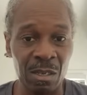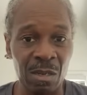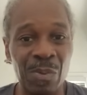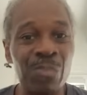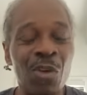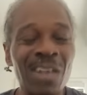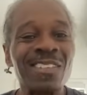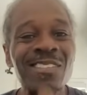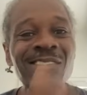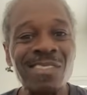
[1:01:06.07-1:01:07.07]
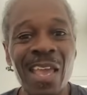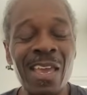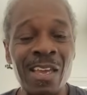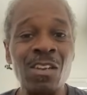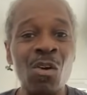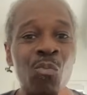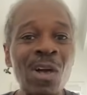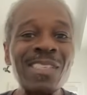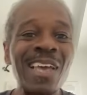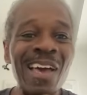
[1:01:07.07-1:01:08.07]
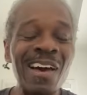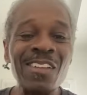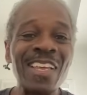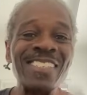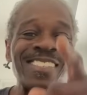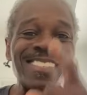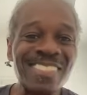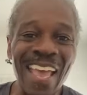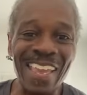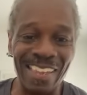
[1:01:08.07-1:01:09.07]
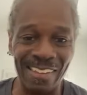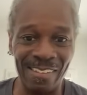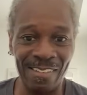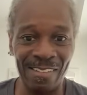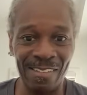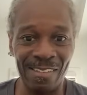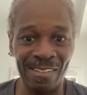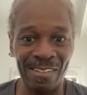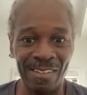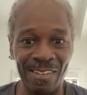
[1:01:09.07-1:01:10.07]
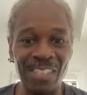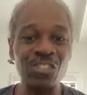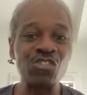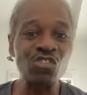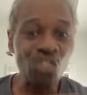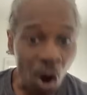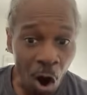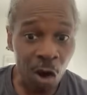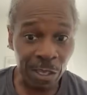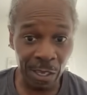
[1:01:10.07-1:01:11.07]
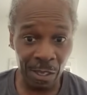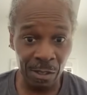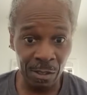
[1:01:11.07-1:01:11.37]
People don't understand what the hell they say. They just talk it.